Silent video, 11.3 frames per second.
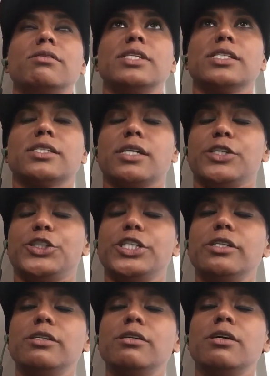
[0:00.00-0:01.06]

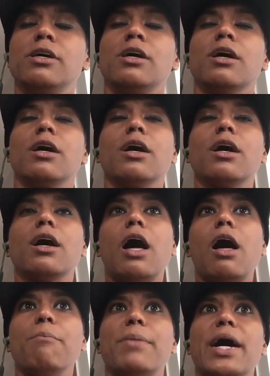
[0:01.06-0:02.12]
discussion
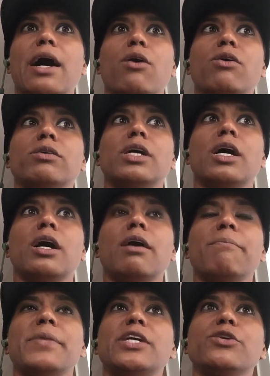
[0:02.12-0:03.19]
about
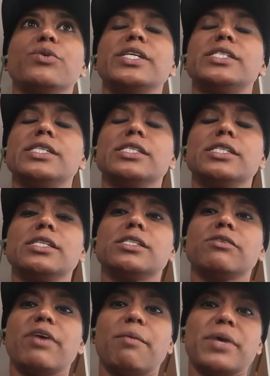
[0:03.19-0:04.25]
increased
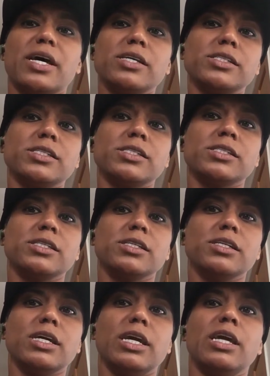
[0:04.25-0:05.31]
incidence of MS
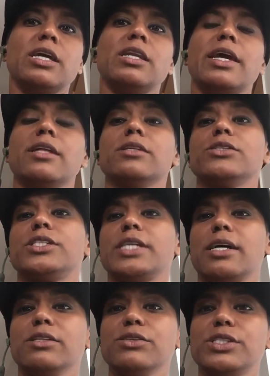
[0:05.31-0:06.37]
in
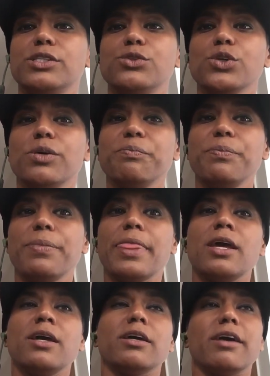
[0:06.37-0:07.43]
Ehlers-Danlos syndrome.
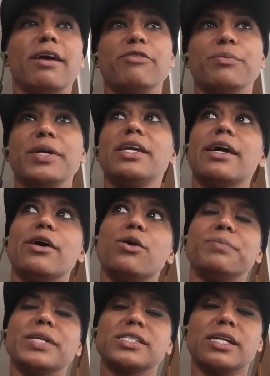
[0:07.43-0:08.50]
God forbid, I
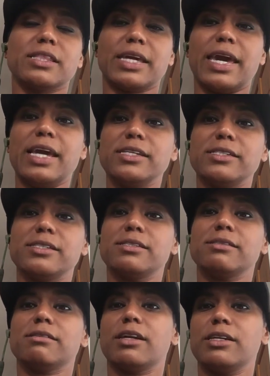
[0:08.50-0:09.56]
hope that's not the
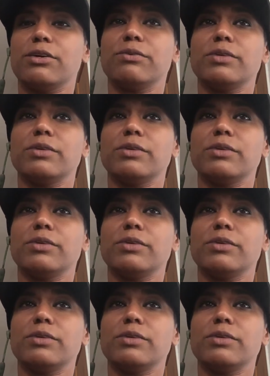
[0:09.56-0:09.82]
case, that I